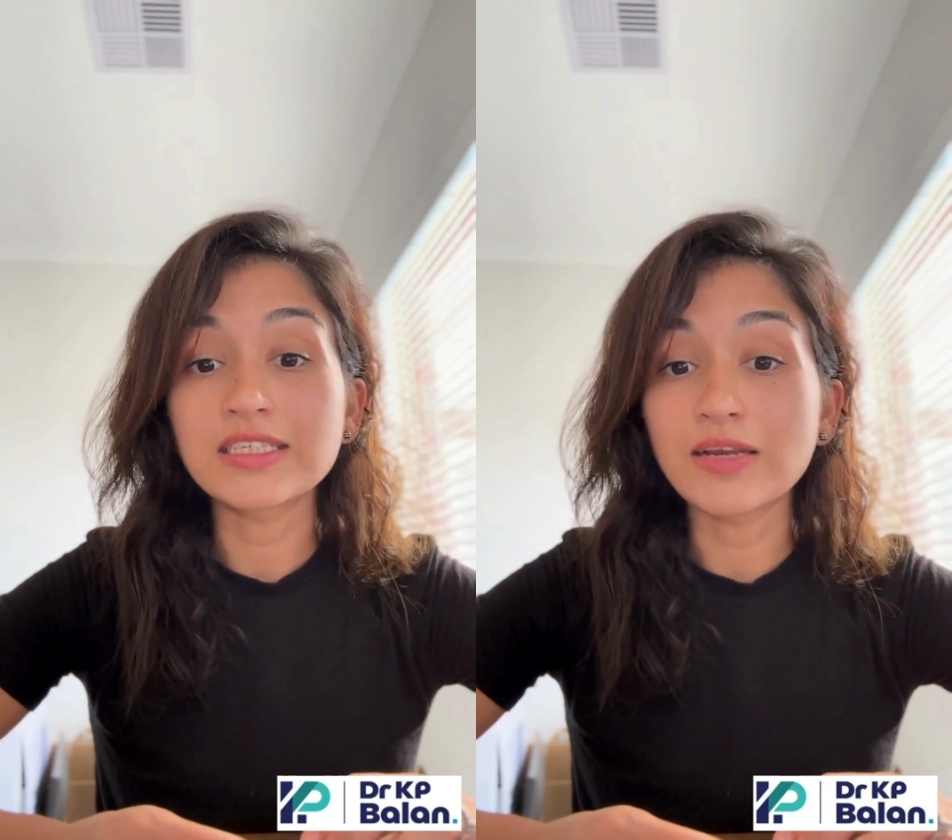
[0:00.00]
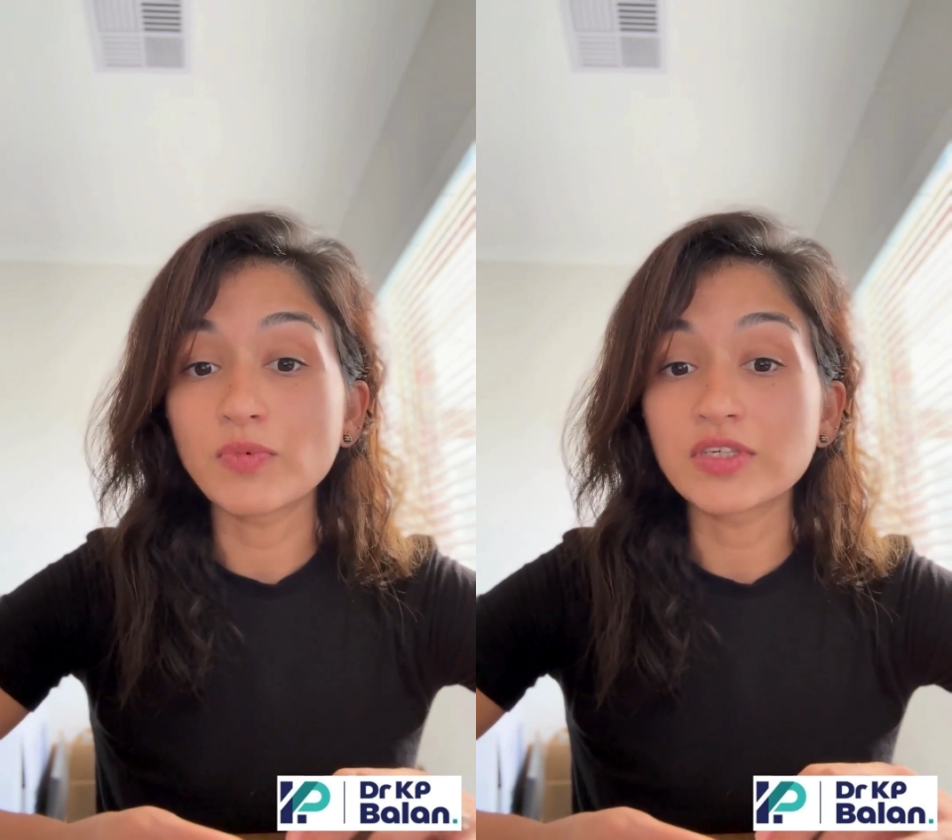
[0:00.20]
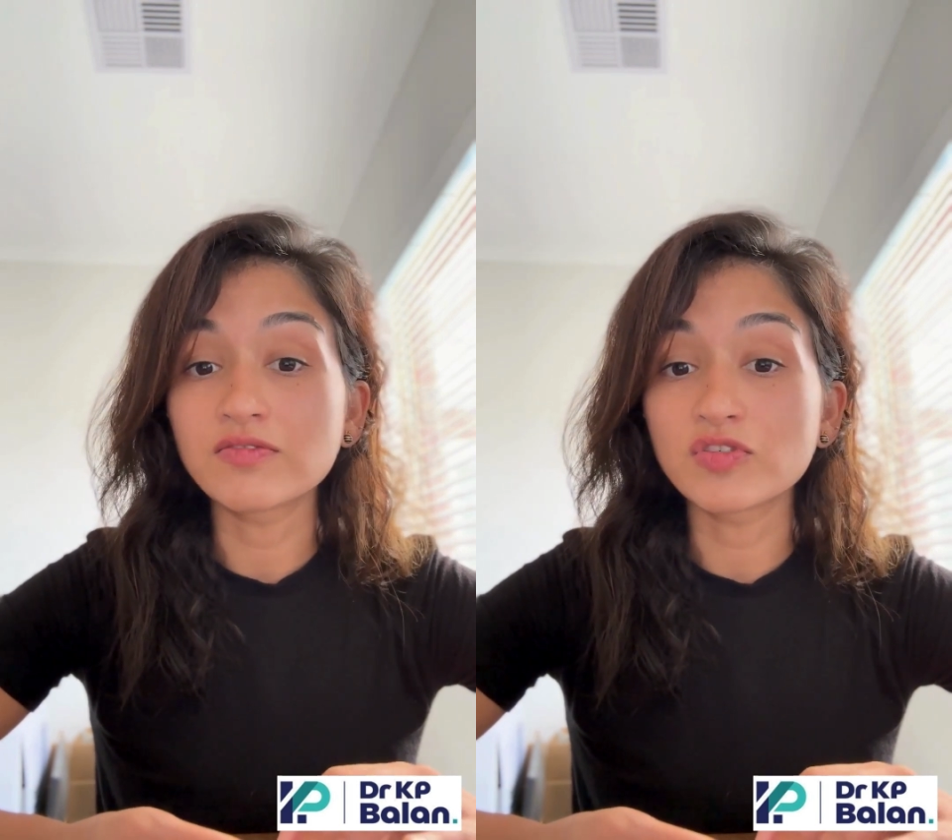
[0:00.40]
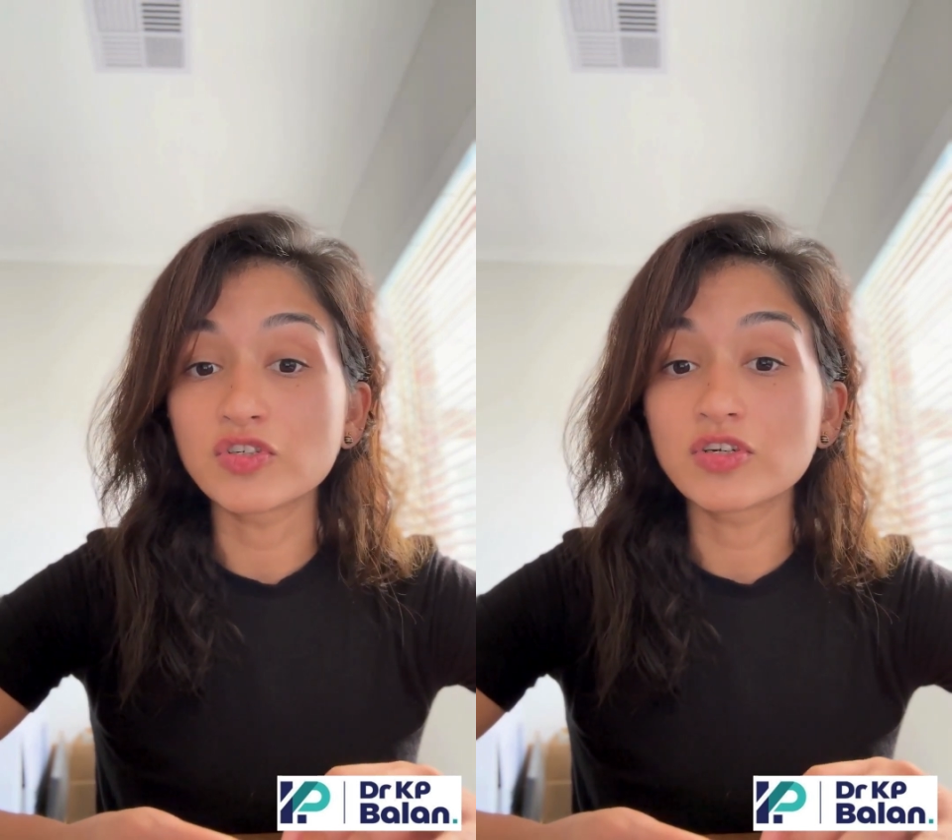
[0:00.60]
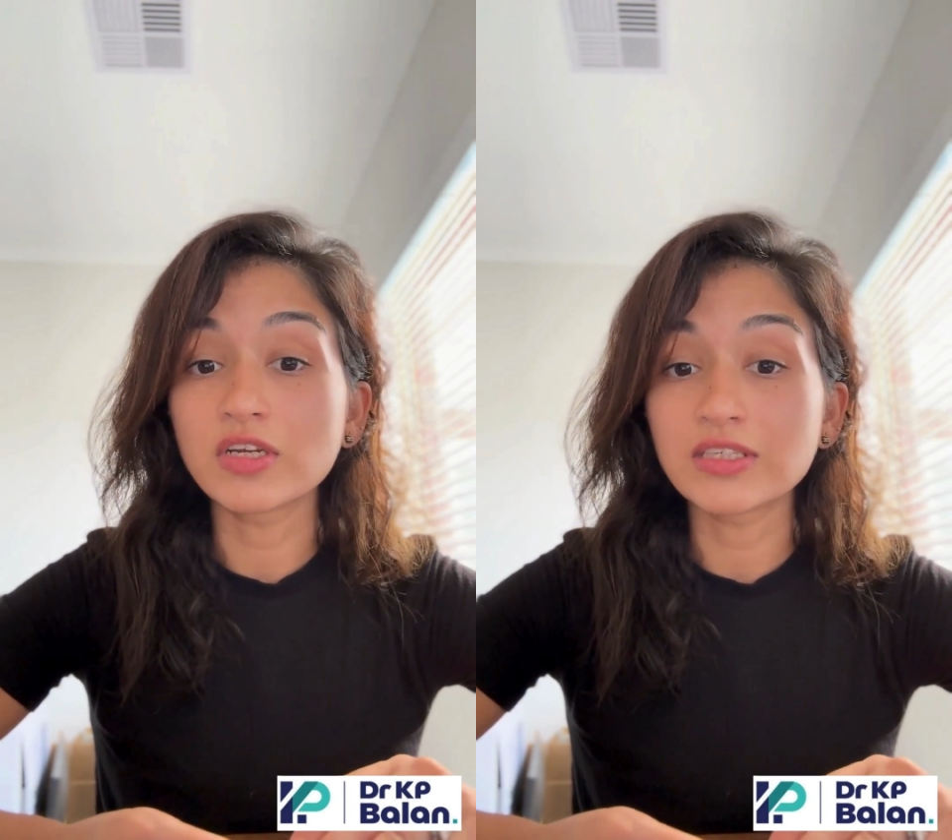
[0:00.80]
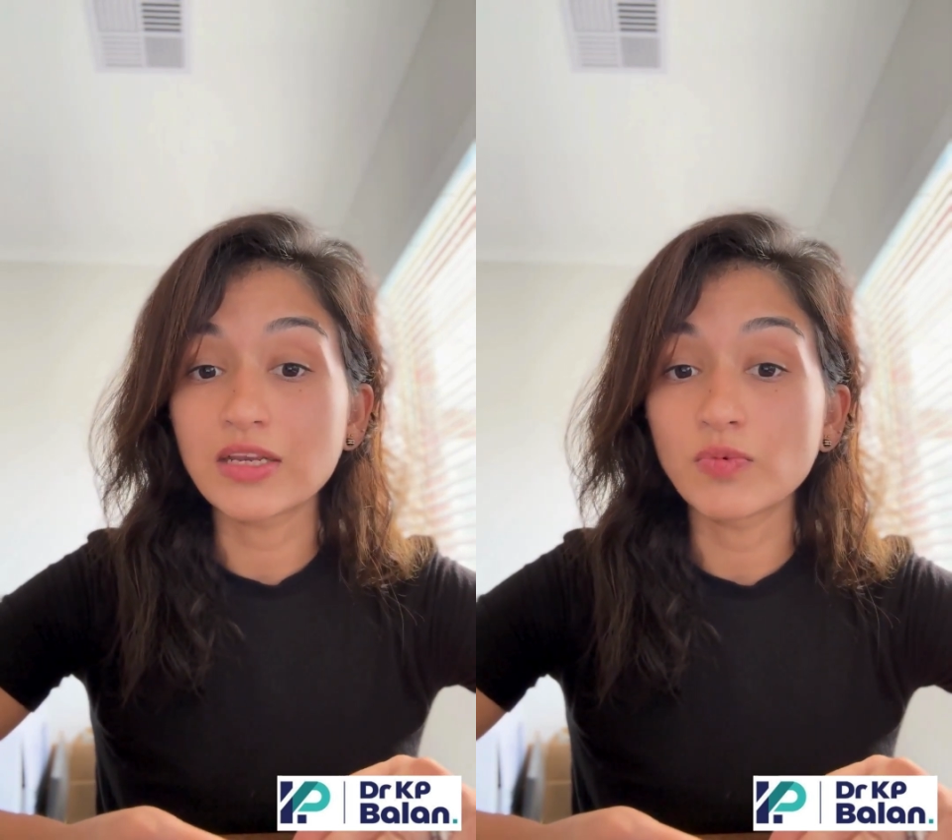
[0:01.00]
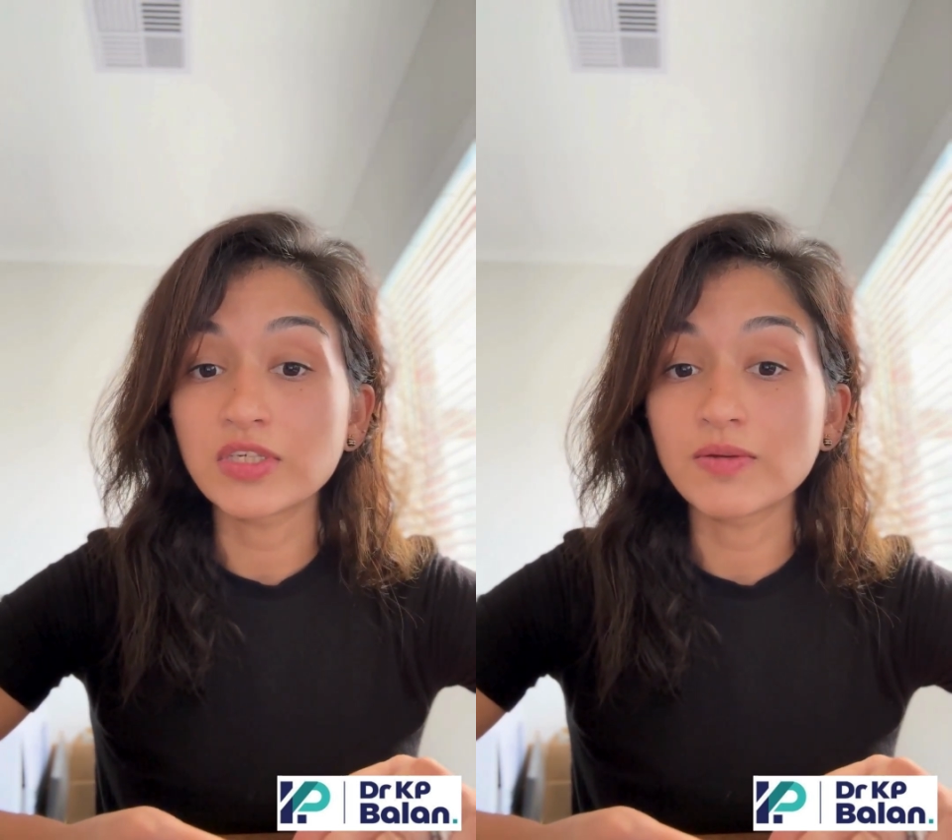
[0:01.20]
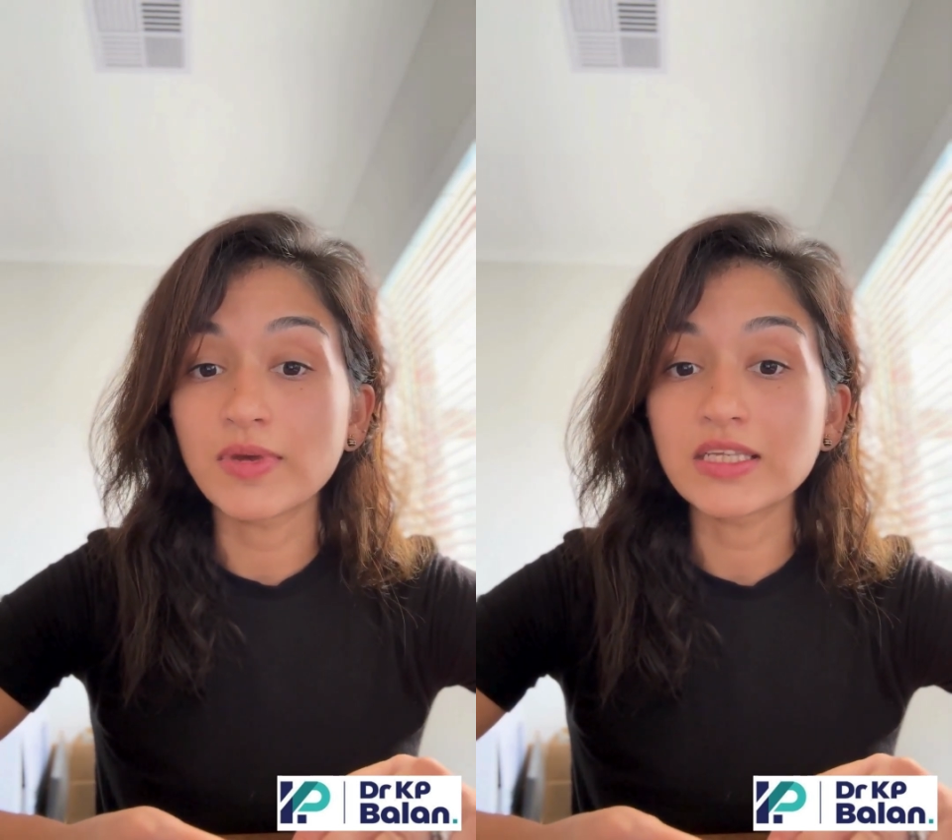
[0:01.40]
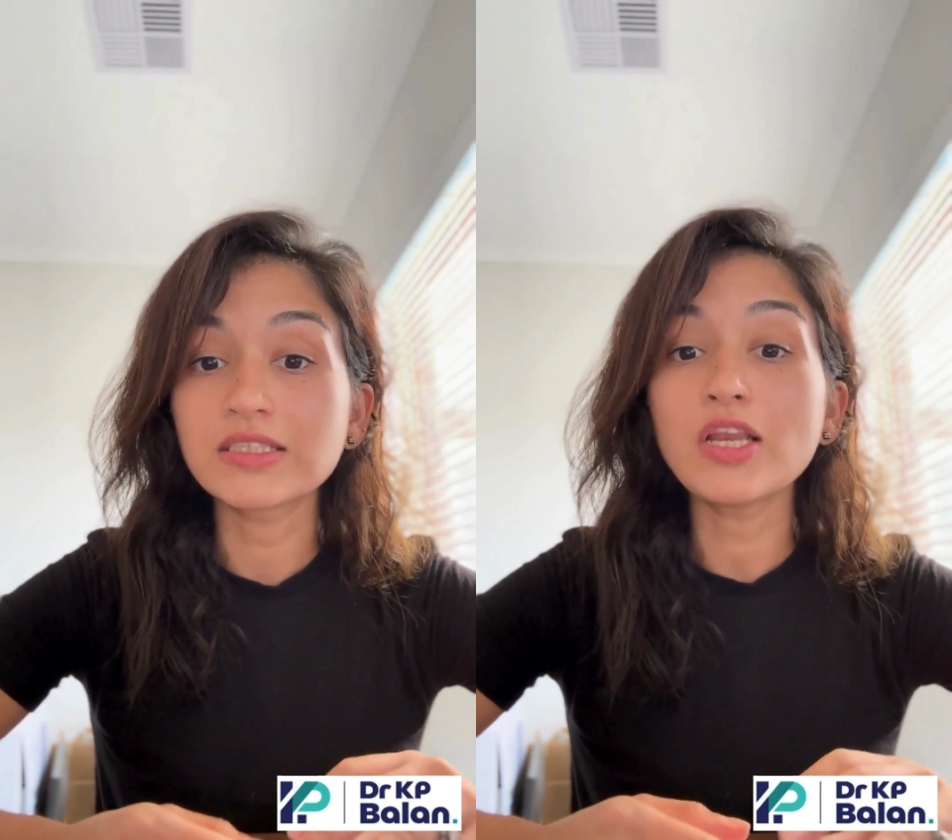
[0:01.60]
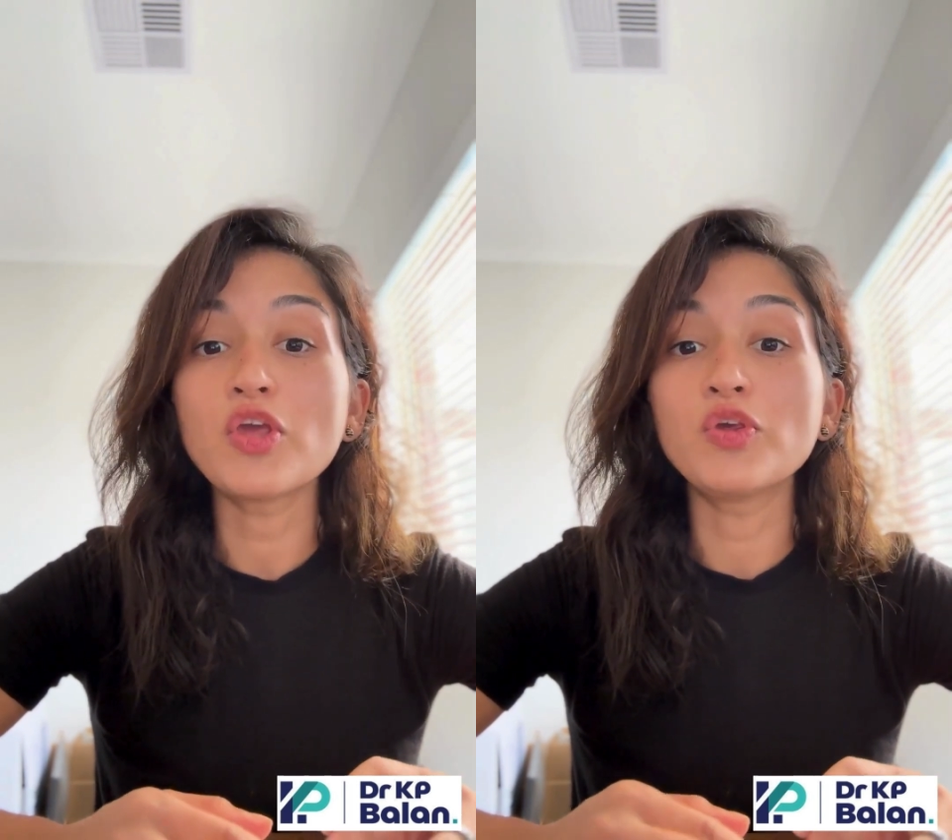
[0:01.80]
10 weeks of surgery, and 10 weeks of medicine,